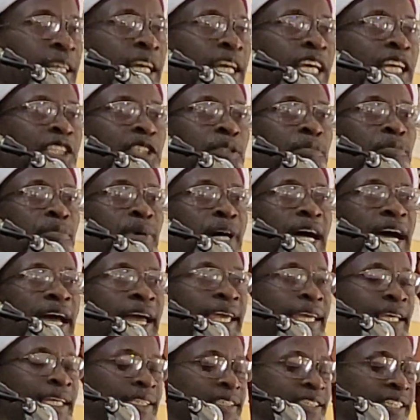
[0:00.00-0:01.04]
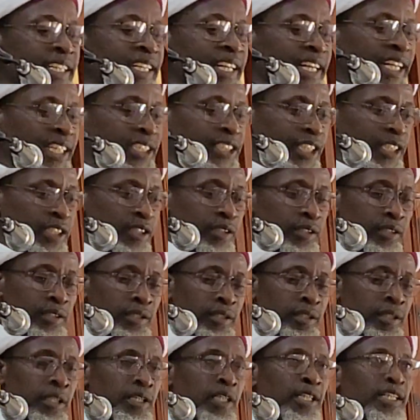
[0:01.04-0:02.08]
is my generation."
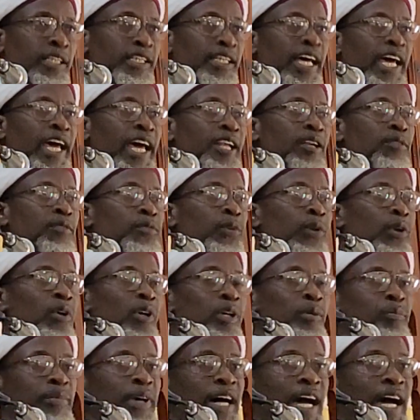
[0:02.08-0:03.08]
Then followed